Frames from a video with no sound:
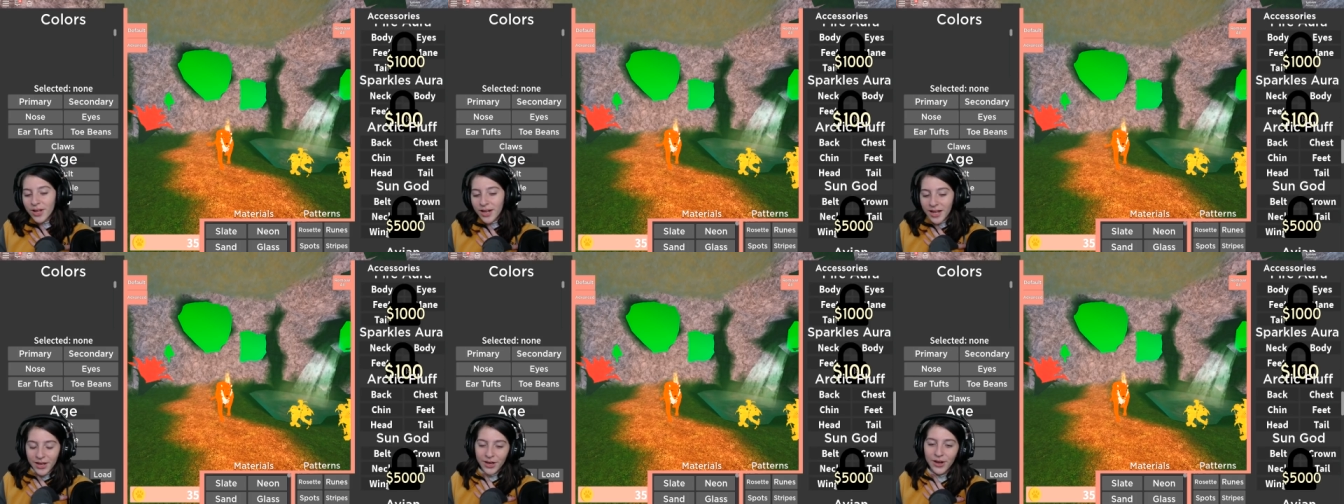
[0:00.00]

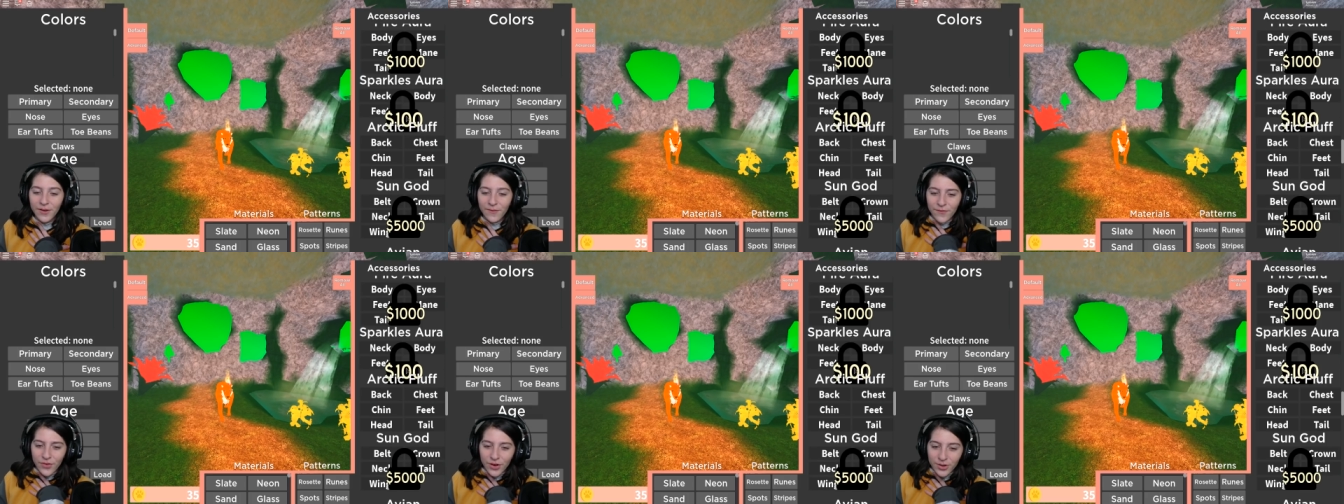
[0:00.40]
I could
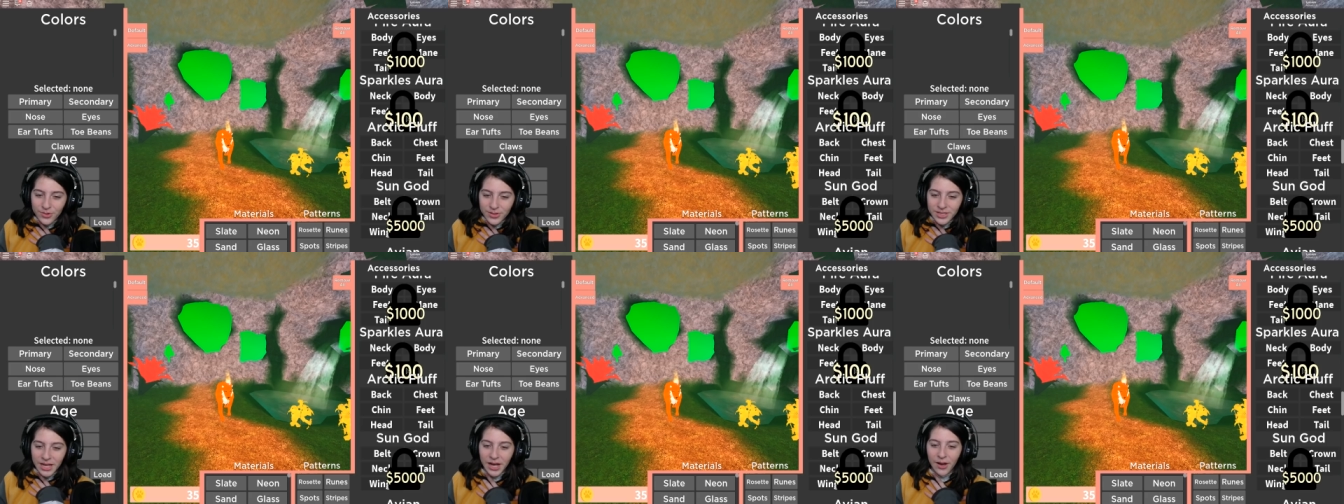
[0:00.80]
afford
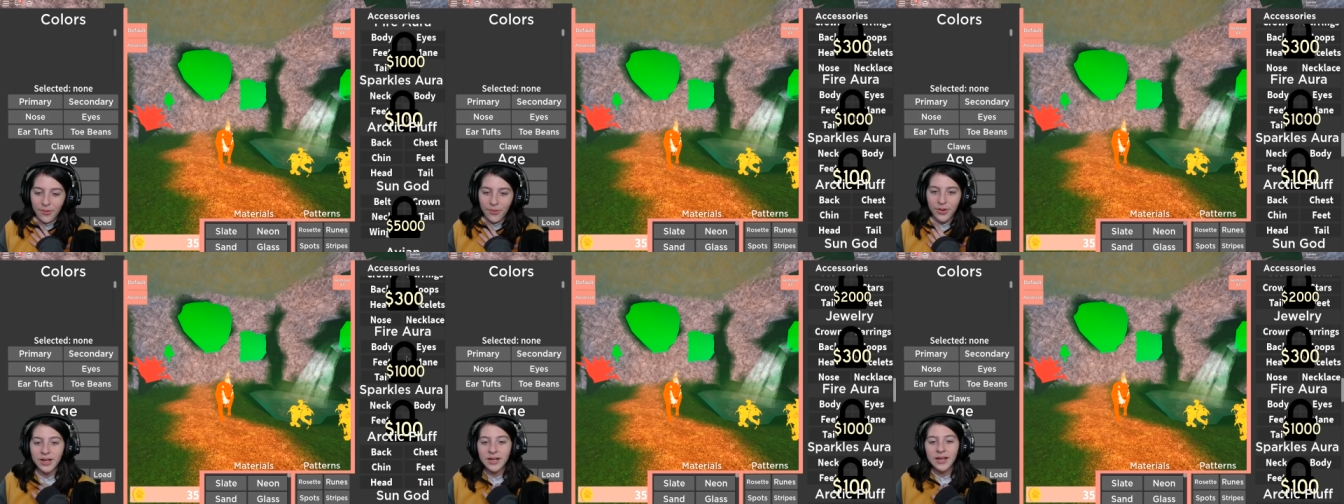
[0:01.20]
was
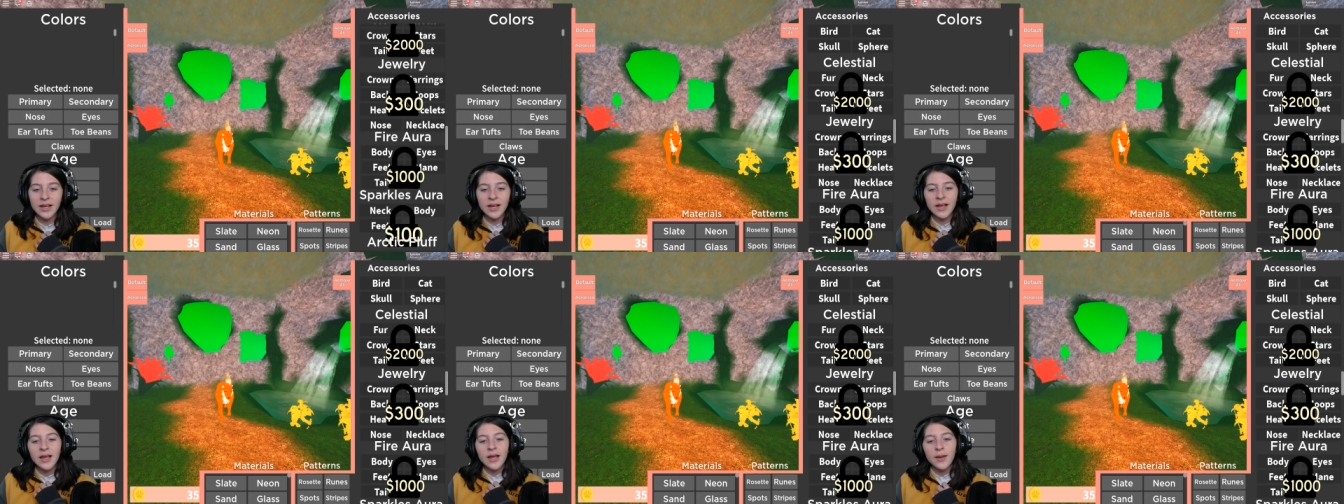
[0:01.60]
that one.
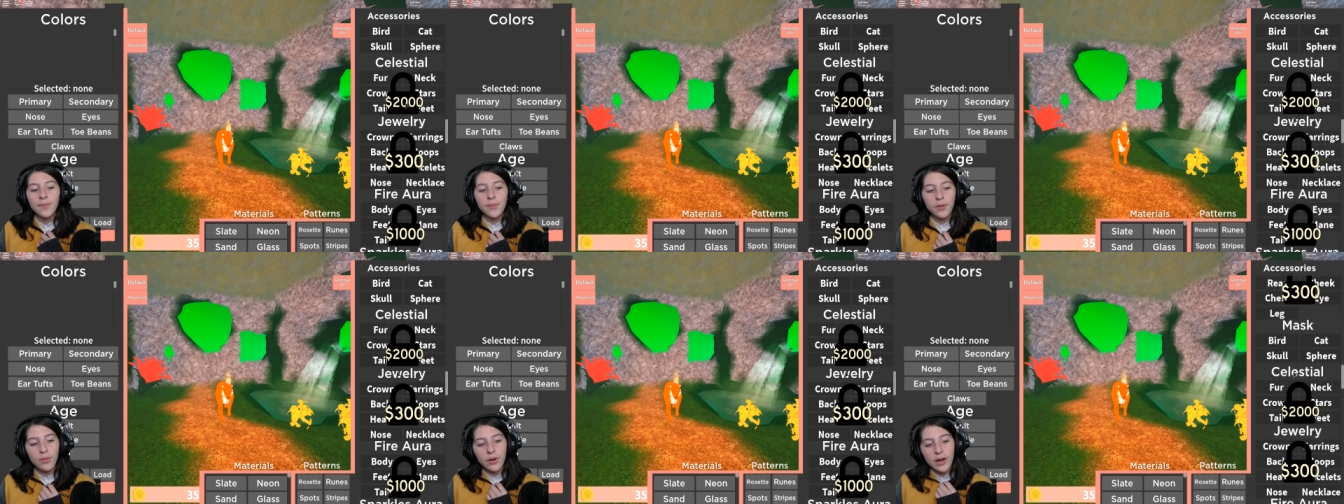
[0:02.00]

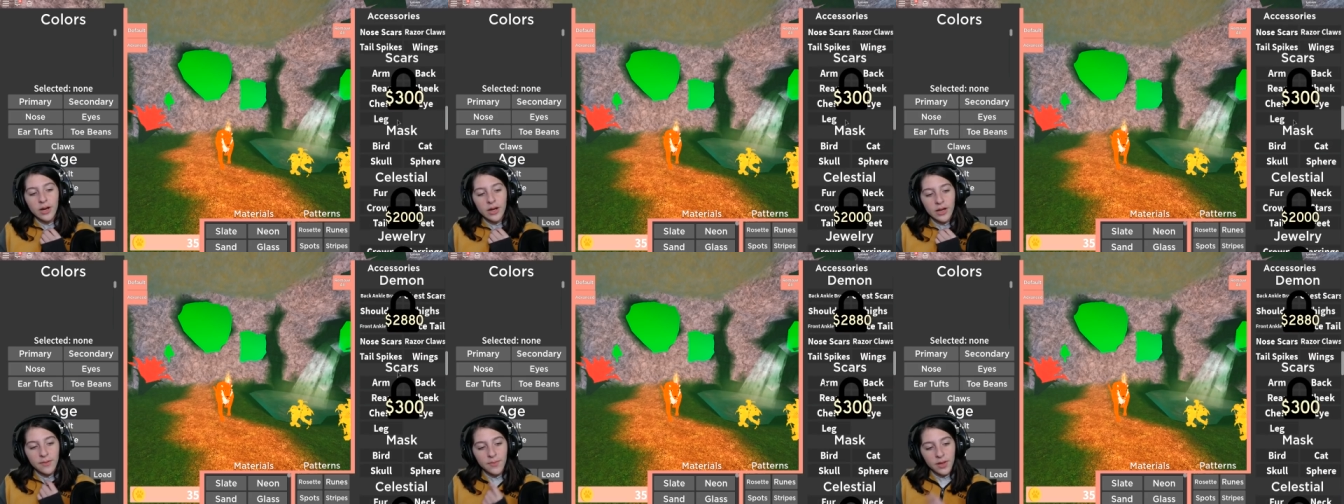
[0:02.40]
But we're
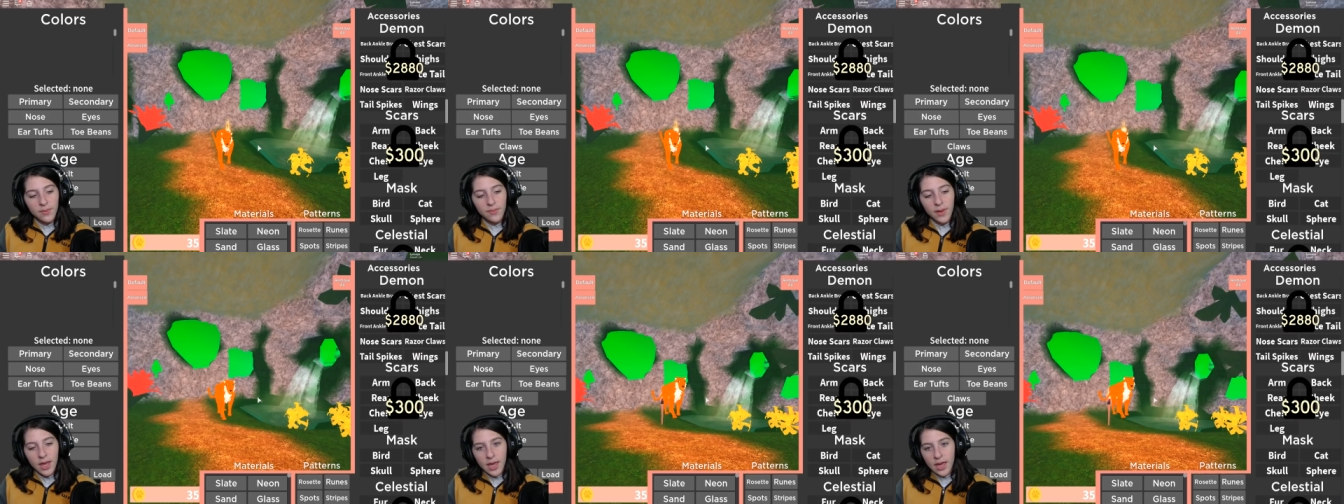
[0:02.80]
gonna be
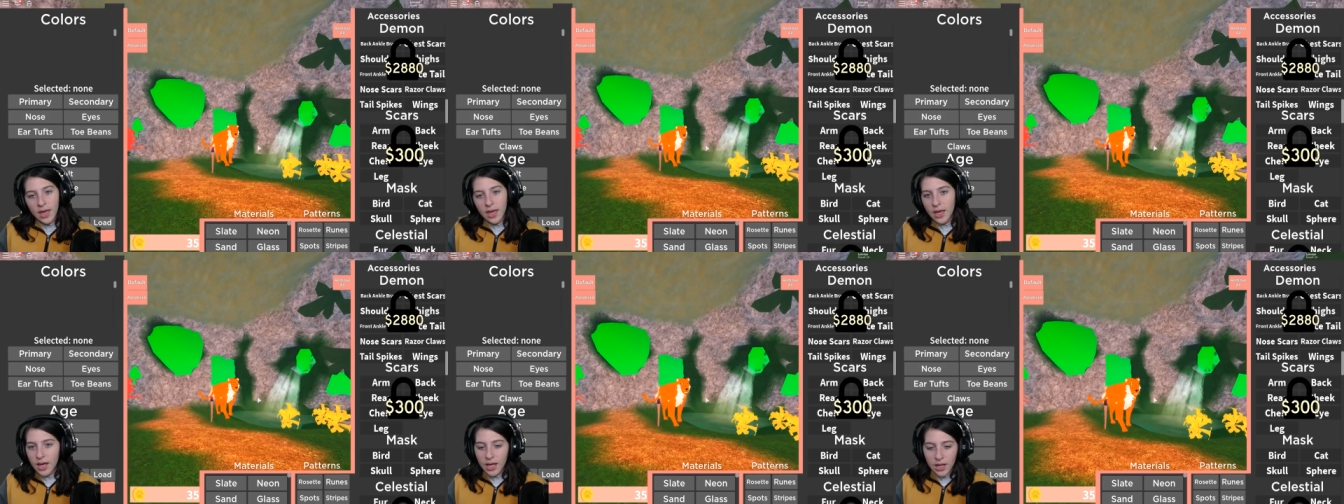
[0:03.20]

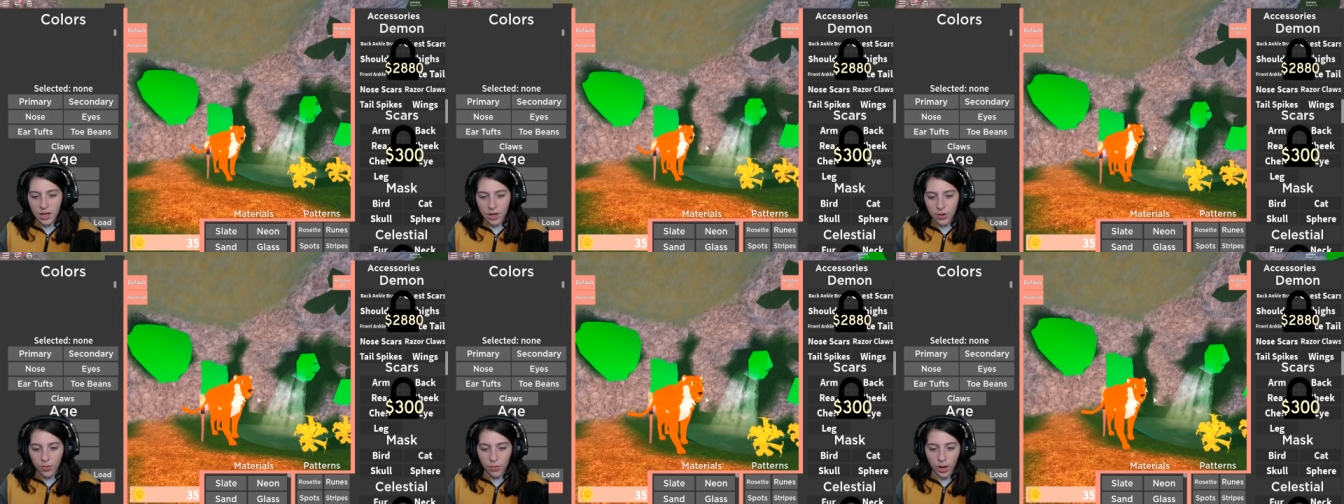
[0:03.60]
making an
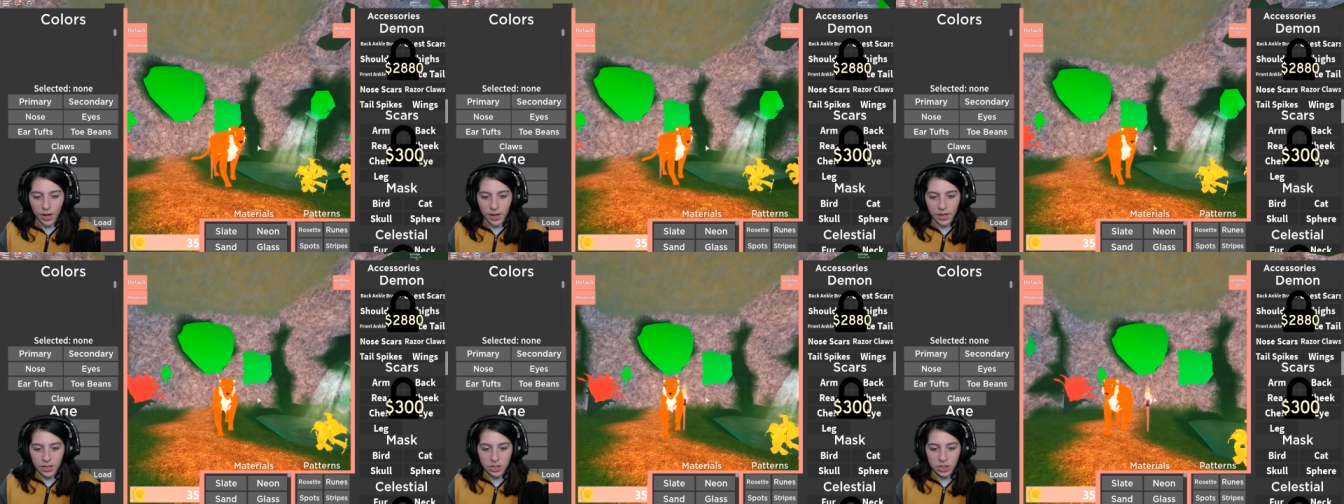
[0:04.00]

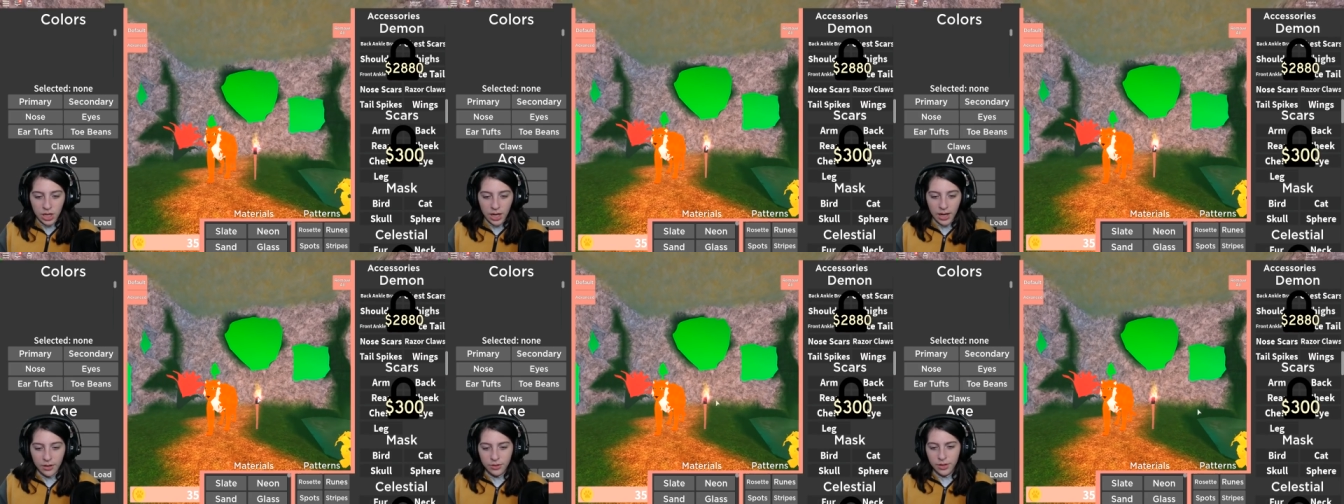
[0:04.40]
aquatic
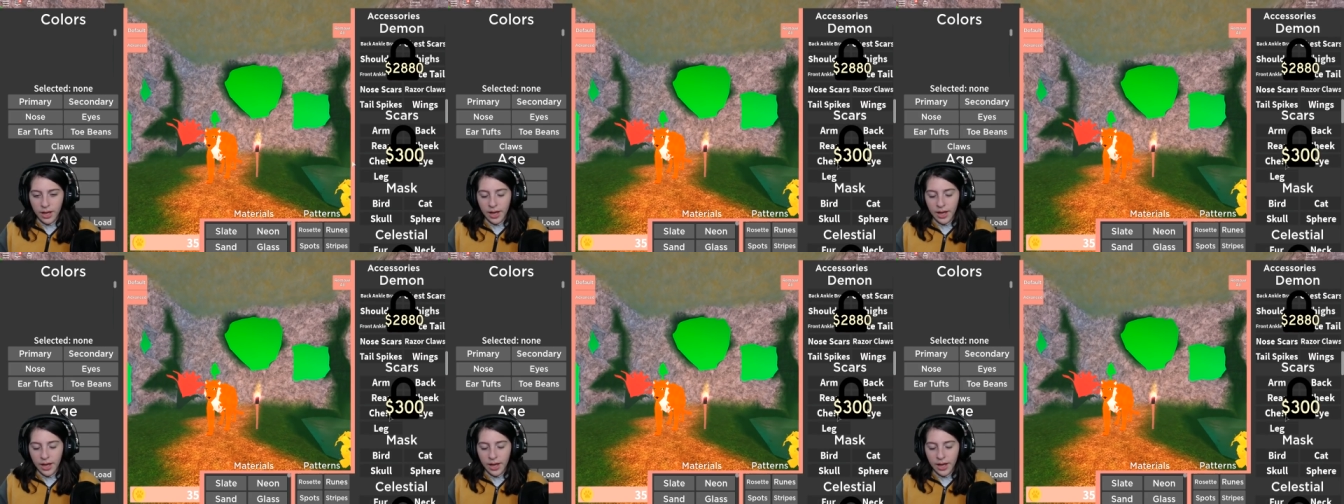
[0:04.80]
child.